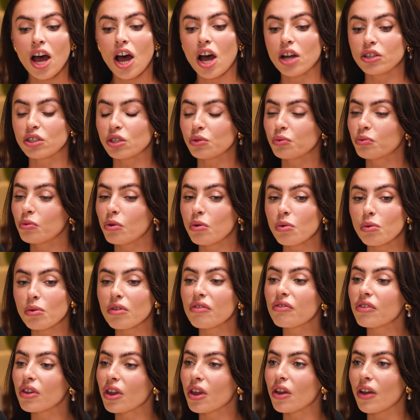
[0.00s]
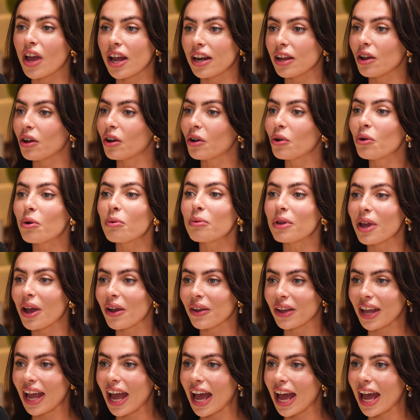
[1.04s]
I'll just walk with you and it will all be
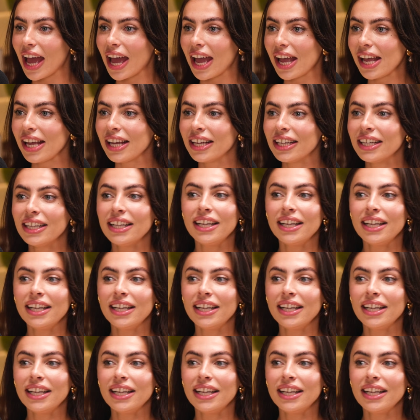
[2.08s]
okay.